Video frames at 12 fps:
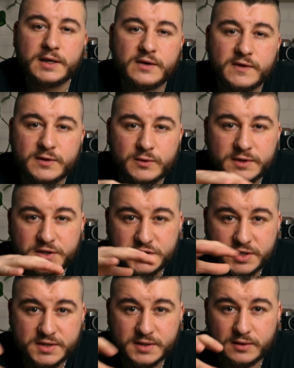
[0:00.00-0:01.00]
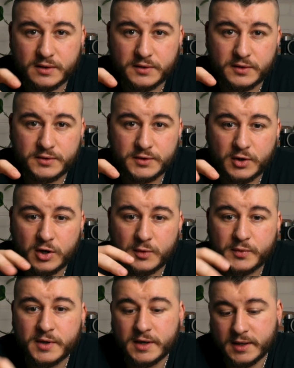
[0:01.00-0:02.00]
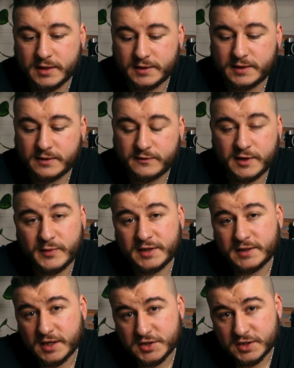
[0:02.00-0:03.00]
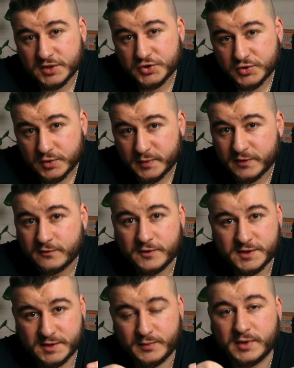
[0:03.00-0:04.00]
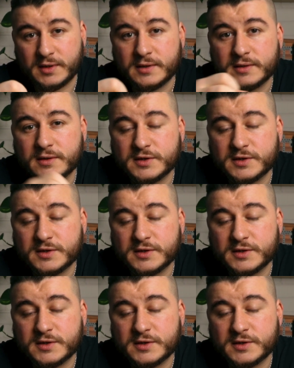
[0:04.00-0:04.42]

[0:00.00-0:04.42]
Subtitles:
Even with the cheesecloth on top, the fermentation should be visible.